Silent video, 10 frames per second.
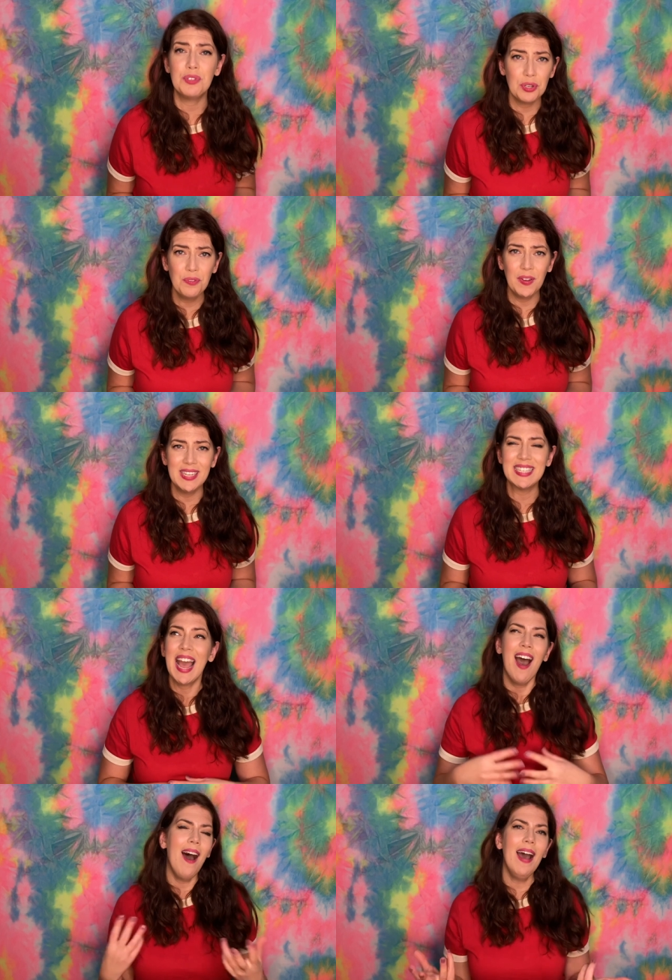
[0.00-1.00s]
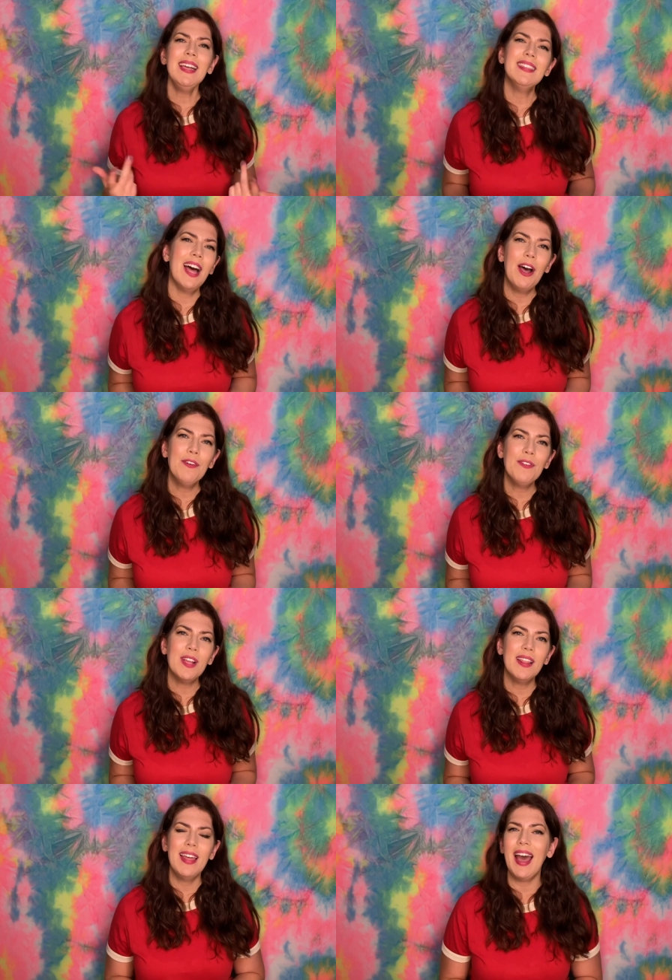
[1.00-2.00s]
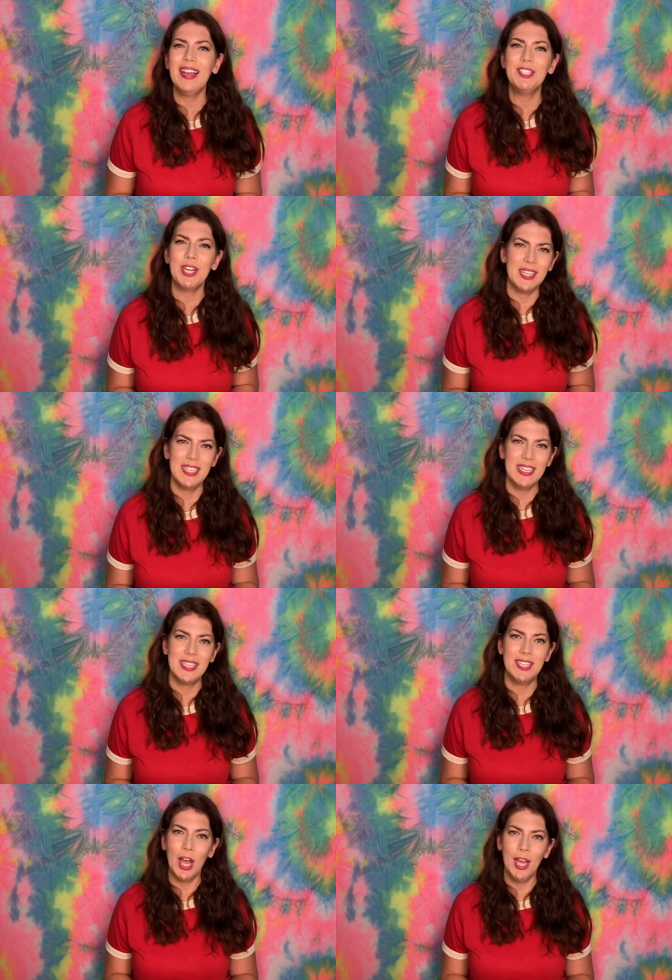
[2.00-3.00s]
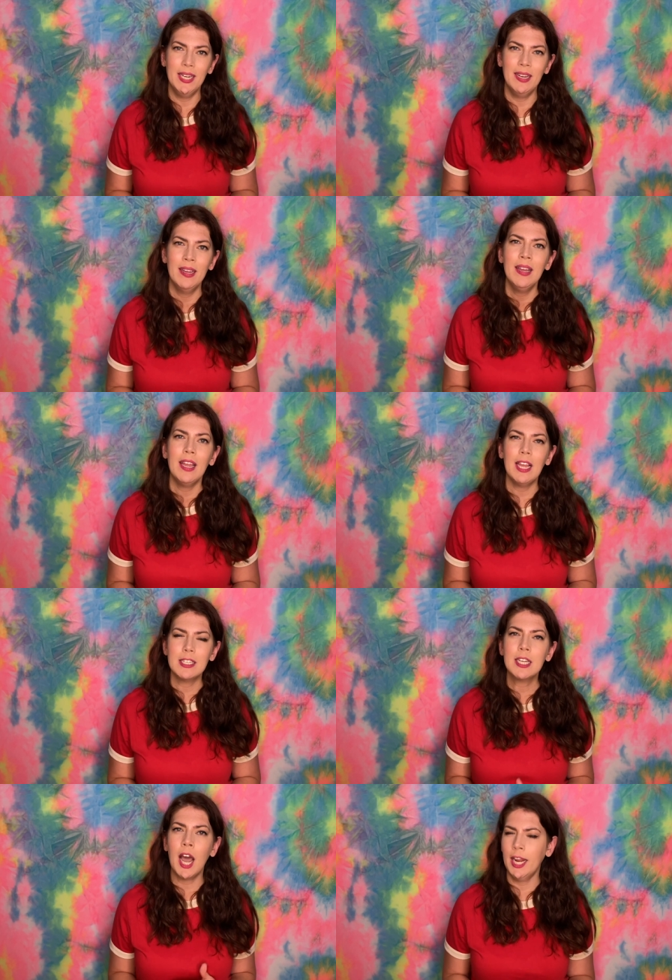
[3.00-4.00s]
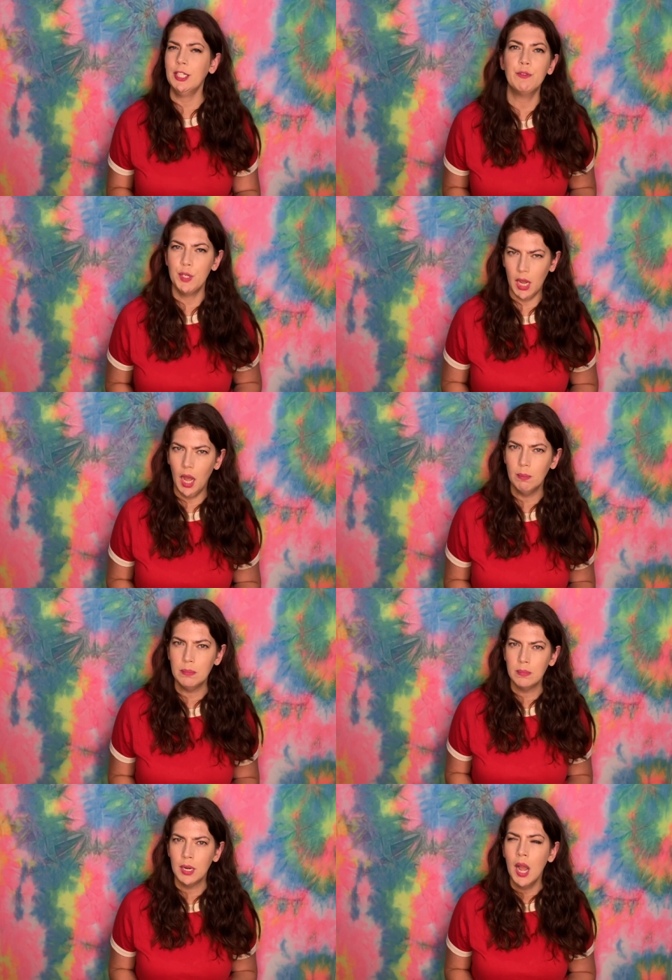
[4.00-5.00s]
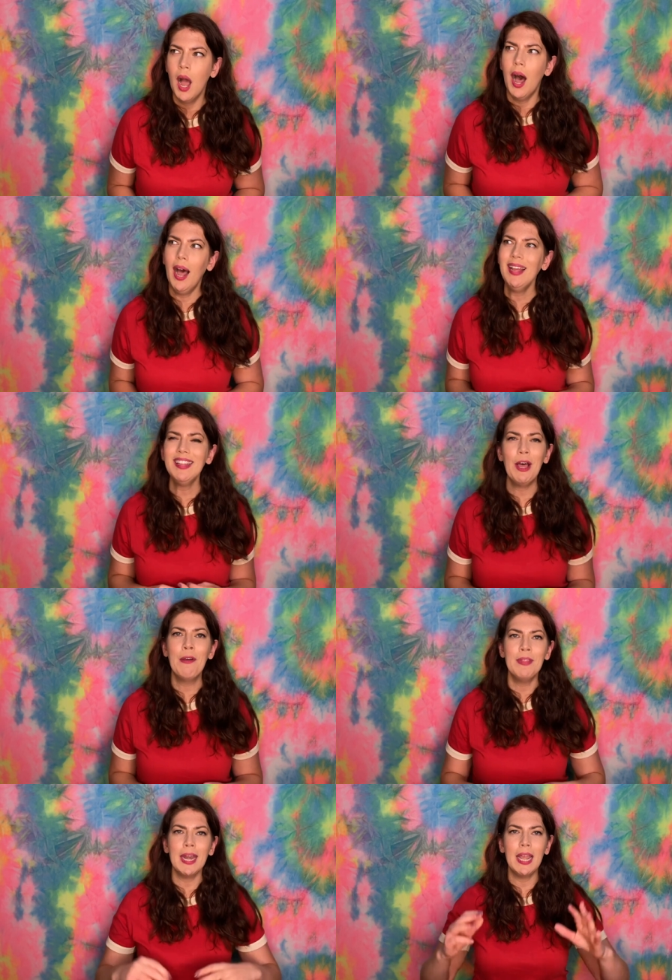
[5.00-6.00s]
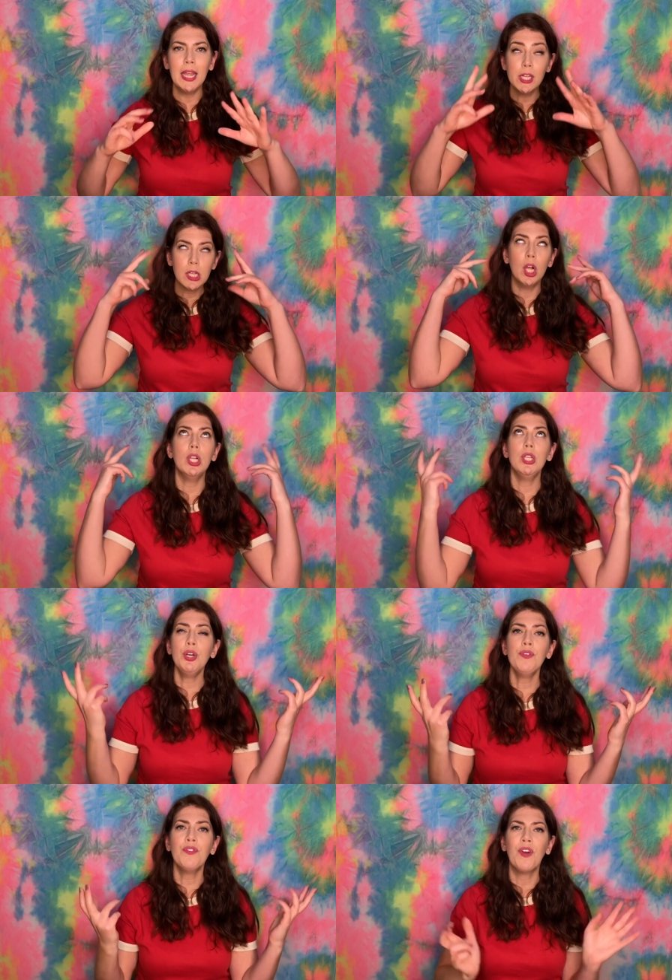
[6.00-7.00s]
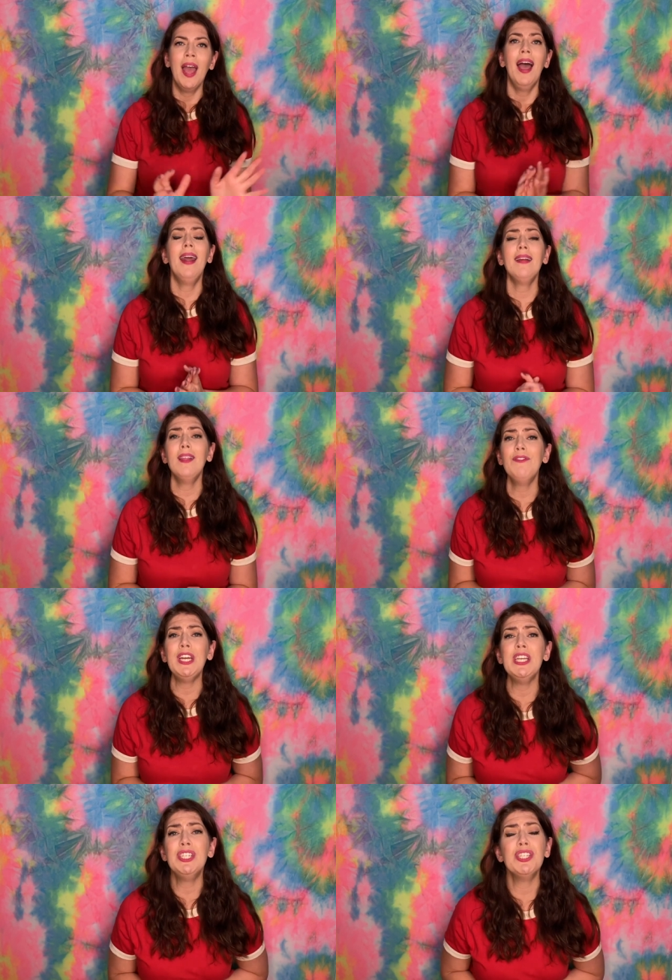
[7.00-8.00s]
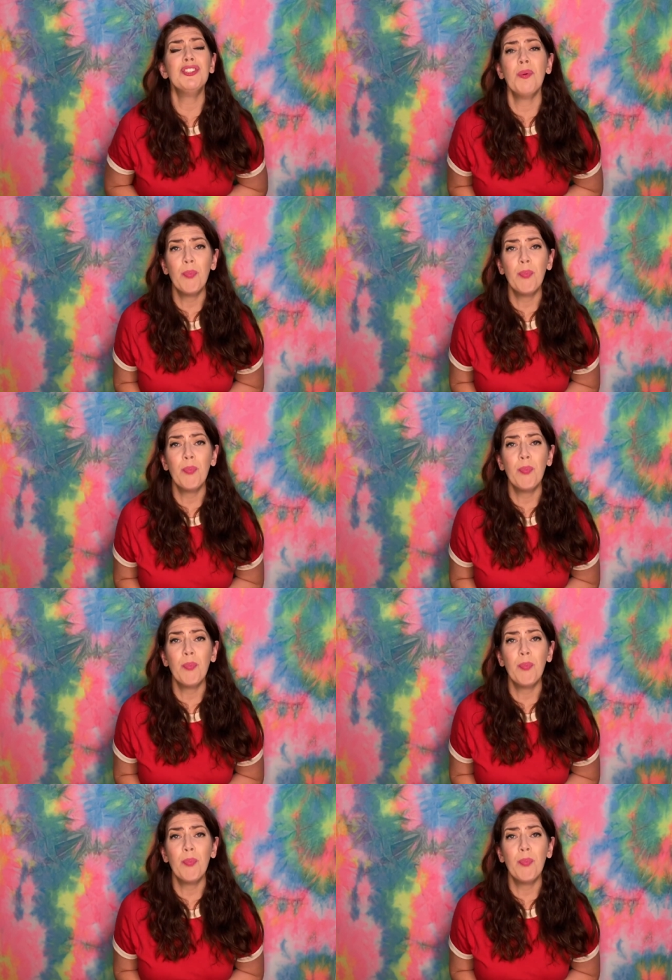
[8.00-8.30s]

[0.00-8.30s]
doofus. I love that Jesse's son is kind of dumb. I love that he is aloof, and I love that he's just so